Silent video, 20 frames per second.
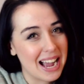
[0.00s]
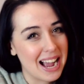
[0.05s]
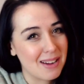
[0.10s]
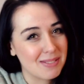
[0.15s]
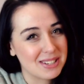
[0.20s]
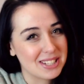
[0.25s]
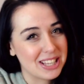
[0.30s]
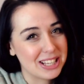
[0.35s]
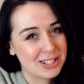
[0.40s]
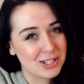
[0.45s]

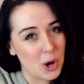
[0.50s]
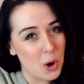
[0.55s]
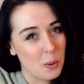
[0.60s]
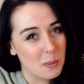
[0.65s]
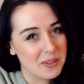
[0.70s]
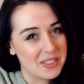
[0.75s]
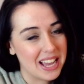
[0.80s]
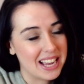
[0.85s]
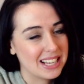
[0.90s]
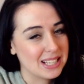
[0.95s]
after they told
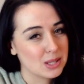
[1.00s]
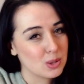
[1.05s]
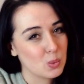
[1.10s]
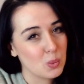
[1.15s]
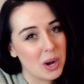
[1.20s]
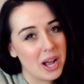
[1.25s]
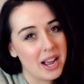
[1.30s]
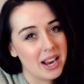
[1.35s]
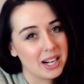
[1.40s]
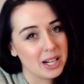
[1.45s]
me that it's
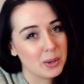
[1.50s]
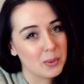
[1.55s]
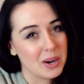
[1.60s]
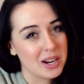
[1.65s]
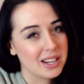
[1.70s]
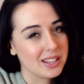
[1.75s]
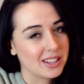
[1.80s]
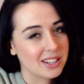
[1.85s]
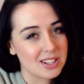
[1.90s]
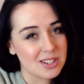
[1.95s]
wet
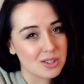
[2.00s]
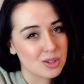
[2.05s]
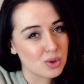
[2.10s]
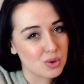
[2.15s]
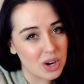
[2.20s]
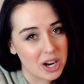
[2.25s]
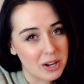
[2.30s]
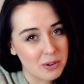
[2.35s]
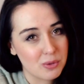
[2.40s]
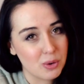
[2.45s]
anyway and they can just
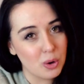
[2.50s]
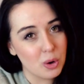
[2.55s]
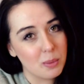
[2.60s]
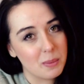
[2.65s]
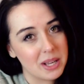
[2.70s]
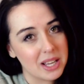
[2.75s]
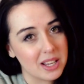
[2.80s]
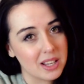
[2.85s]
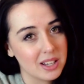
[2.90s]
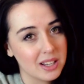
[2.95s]
dry it for
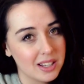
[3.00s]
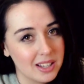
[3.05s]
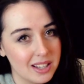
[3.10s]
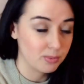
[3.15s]
me.